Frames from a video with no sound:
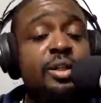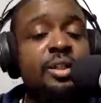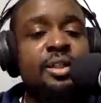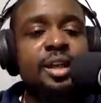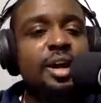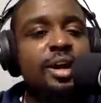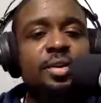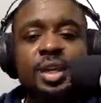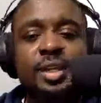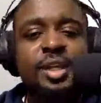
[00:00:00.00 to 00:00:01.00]
Y'all don't
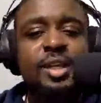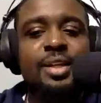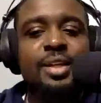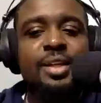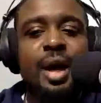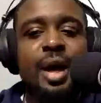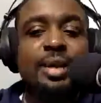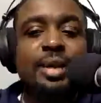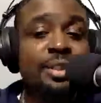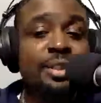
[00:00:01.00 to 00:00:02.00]
get that though. I'm not
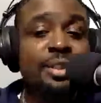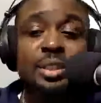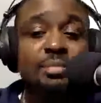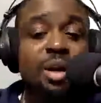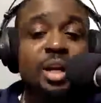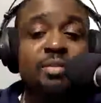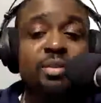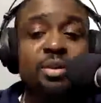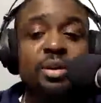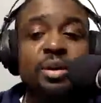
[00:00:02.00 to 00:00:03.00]
trying to be smart either.